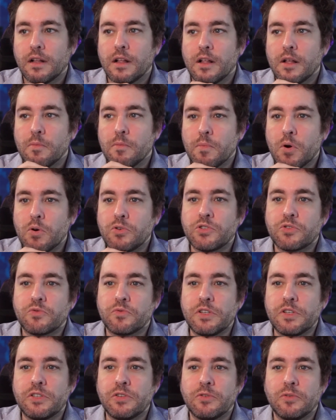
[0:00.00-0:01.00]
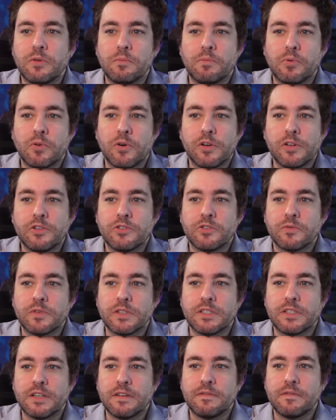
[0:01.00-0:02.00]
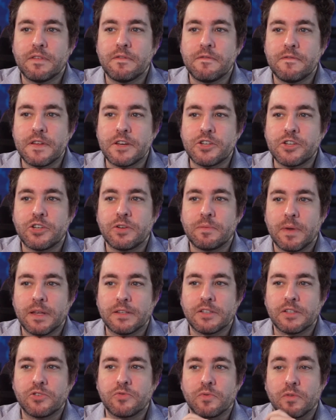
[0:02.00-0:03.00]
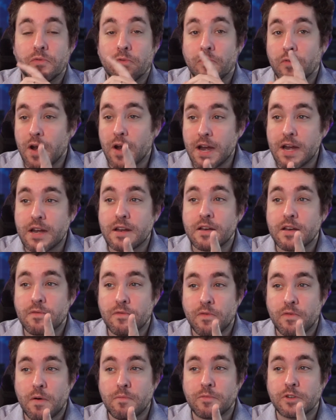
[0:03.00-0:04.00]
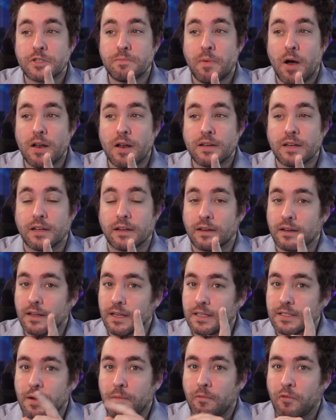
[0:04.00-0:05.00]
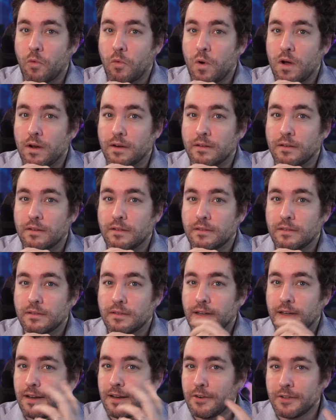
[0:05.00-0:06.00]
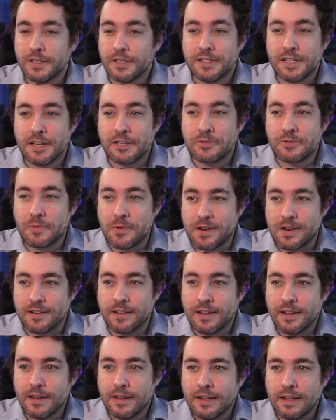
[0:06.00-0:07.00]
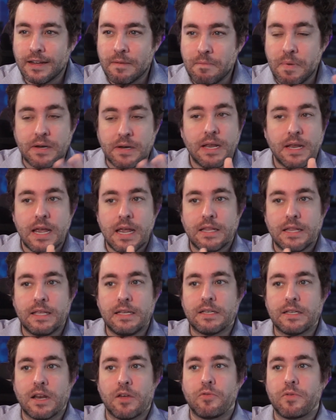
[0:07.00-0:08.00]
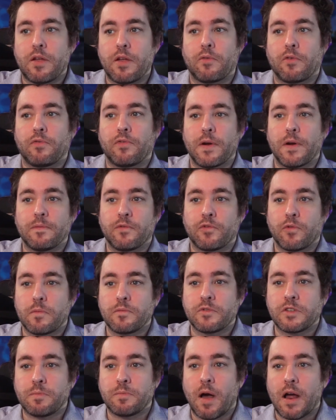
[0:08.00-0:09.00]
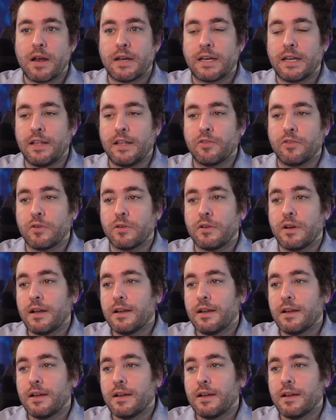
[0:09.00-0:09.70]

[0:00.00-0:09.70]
Most Retool employees who received the phishing message refrained from responding, except for one. It only takes one. But these other that refrained from responding, either